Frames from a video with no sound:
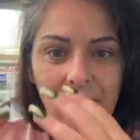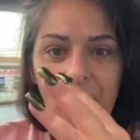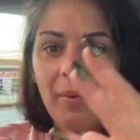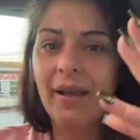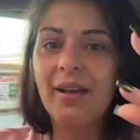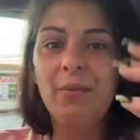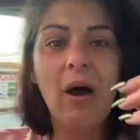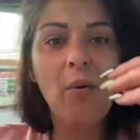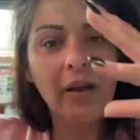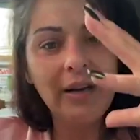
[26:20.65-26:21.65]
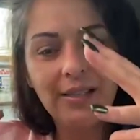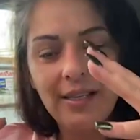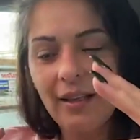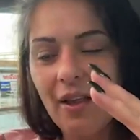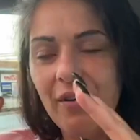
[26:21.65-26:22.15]
I'd be like, come on, we're going to
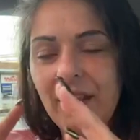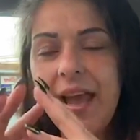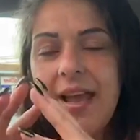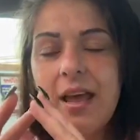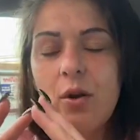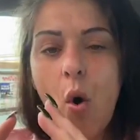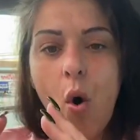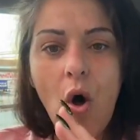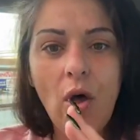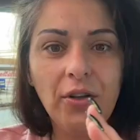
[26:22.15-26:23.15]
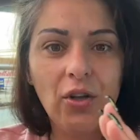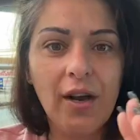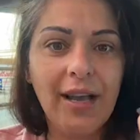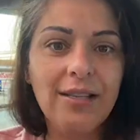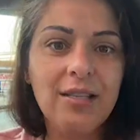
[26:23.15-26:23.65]
send love and light. And all the
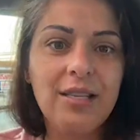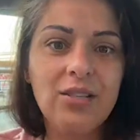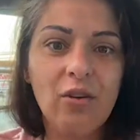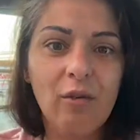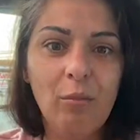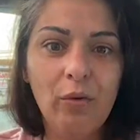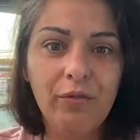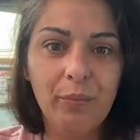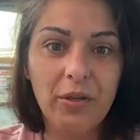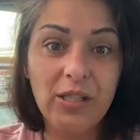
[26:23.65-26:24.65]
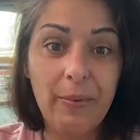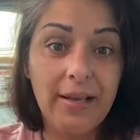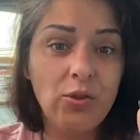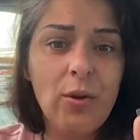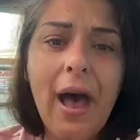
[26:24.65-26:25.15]
dark entities are removed from this
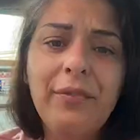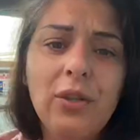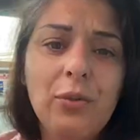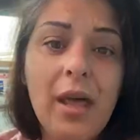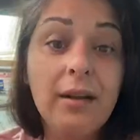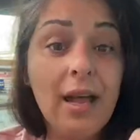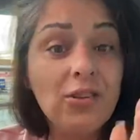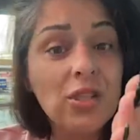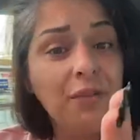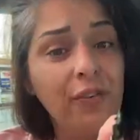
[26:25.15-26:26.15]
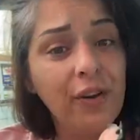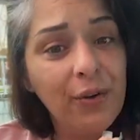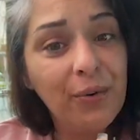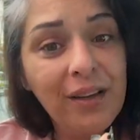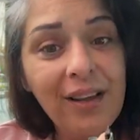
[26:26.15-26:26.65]
space. You have to do that, not just for
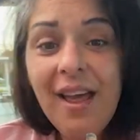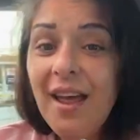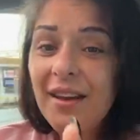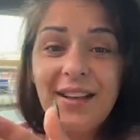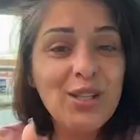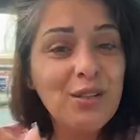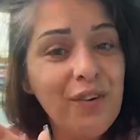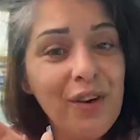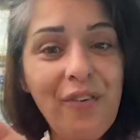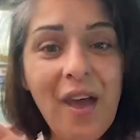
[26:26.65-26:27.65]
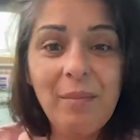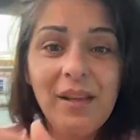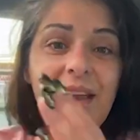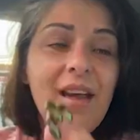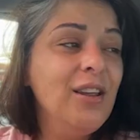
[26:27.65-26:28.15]
you, not just for your
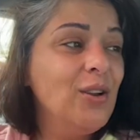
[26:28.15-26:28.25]
family.